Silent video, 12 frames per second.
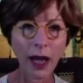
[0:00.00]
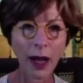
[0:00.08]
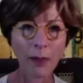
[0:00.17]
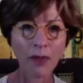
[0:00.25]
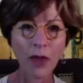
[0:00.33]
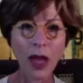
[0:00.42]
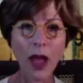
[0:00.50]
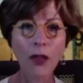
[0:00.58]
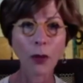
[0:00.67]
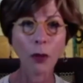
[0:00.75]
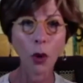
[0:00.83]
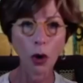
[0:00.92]

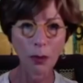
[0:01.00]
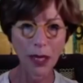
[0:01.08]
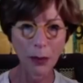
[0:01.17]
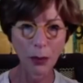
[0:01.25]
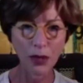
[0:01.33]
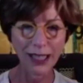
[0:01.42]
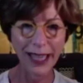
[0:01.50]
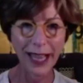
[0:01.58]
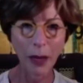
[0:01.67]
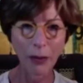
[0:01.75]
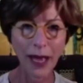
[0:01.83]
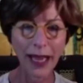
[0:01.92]
the Poor People's
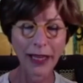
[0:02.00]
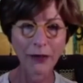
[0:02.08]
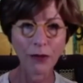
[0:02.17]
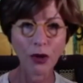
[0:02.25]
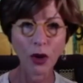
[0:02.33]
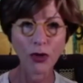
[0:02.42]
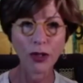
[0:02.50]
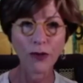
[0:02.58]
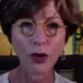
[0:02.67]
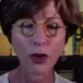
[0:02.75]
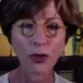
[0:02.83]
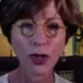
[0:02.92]
Campaign, for those
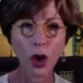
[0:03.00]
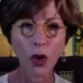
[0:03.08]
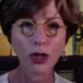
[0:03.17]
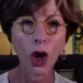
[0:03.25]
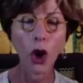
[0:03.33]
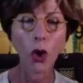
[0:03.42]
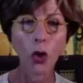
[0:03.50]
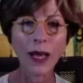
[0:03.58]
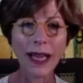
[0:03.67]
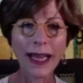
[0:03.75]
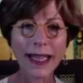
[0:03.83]
of you who don't know,